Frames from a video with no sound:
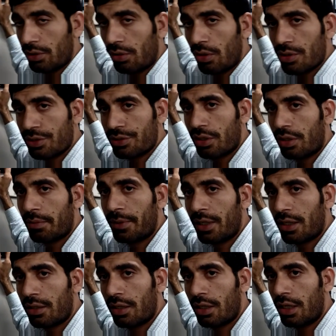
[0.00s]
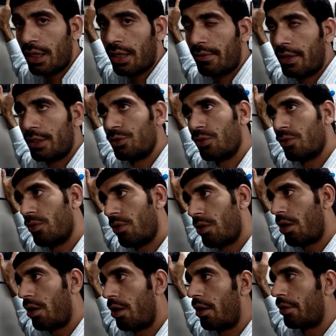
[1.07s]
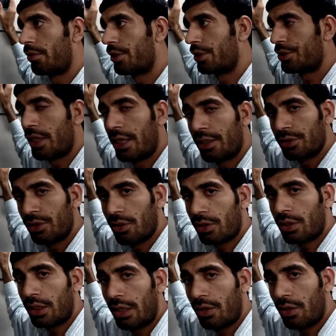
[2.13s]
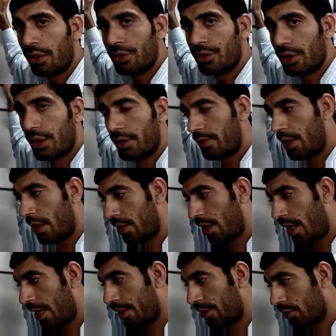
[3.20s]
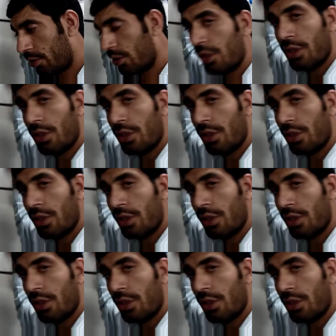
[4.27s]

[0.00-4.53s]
reclose your breaker when you reset your close. And